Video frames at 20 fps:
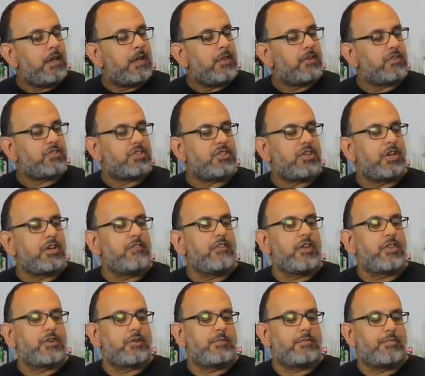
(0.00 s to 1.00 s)
There's a ton of
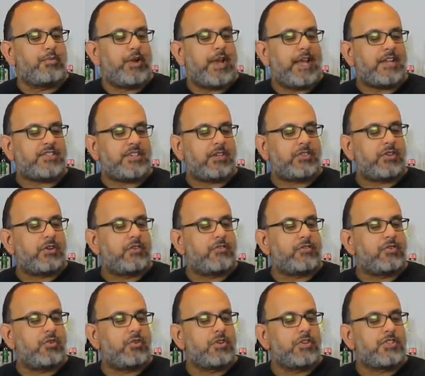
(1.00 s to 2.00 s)
other brands out there,
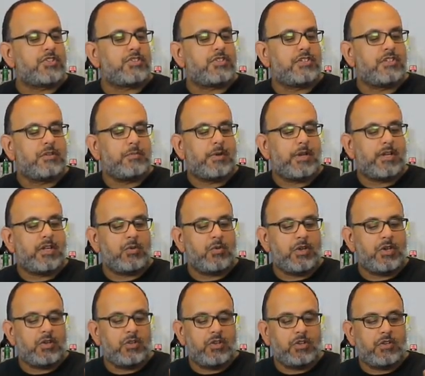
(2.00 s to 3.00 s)
of course, depending on
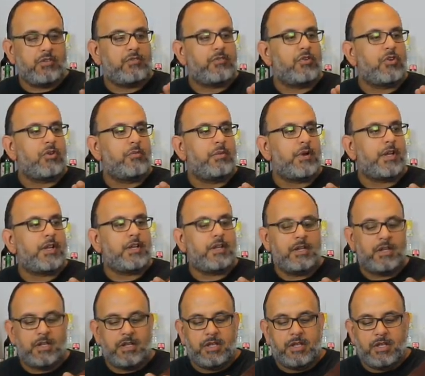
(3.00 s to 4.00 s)
what you're looking for, but
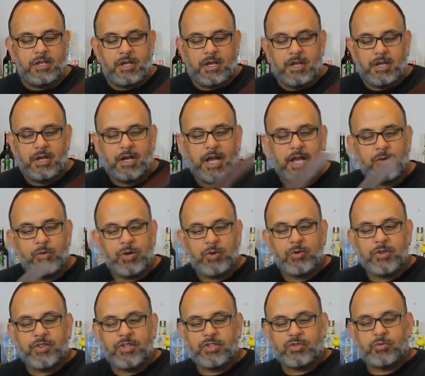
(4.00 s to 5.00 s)
I went
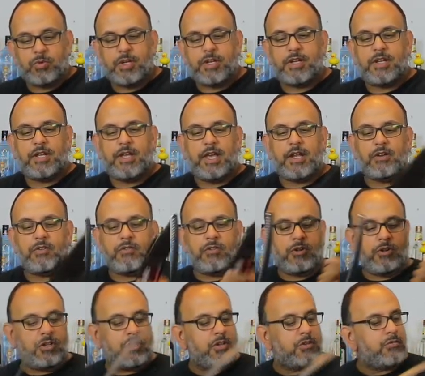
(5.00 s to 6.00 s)
with this one. Had a
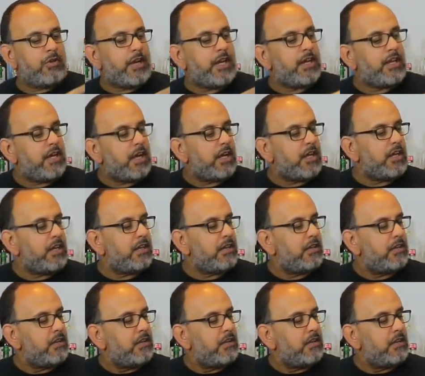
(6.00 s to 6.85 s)
really good rating on it.